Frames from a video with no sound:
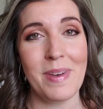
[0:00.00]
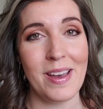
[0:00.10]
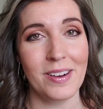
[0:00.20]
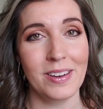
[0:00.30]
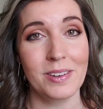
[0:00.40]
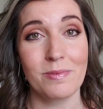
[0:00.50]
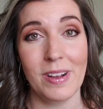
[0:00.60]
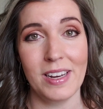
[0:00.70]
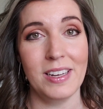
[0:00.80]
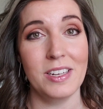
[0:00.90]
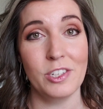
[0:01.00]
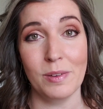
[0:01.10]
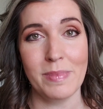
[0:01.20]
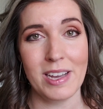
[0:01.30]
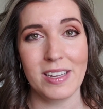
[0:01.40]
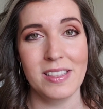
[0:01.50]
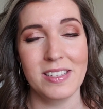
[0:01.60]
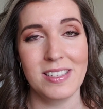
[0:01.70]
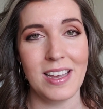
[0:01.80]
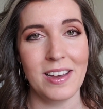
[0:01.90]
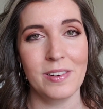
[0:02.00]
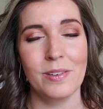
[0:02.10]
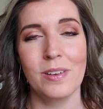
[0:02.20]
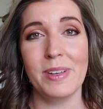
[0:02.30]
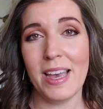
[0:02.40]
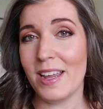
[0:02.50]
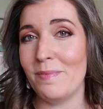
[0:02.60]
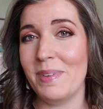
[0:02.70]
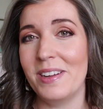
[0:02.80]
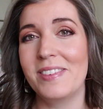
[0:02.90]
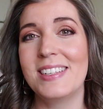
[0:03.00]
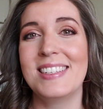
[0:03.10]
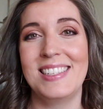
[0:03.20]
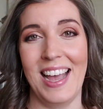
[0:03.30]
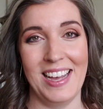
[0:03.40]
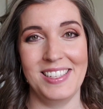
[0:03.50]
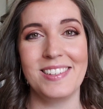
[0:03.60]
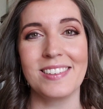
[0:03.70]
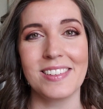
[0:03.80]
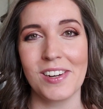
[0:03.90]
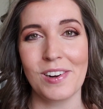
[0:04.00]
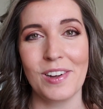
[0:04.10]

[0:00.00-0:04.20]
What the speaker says: better and ready to jump back in the saddle, we had a bit of a disaster in our